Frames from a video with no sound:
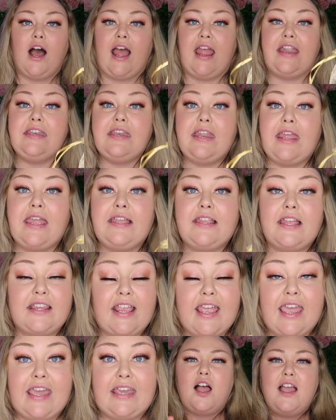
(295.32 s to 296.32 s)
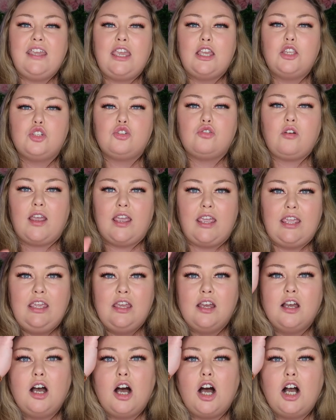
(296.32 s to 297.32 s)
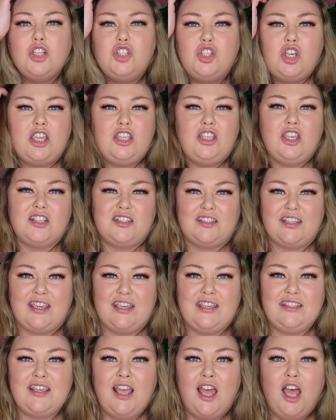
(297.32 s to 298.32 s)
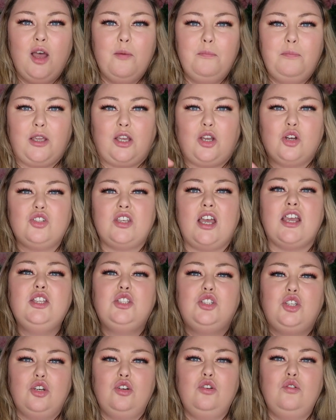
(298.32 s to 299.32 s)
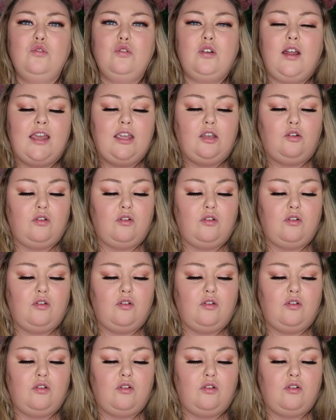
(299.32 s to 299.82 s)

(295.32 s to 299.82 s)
I needed these. Psychic Tree are geniuses because they do like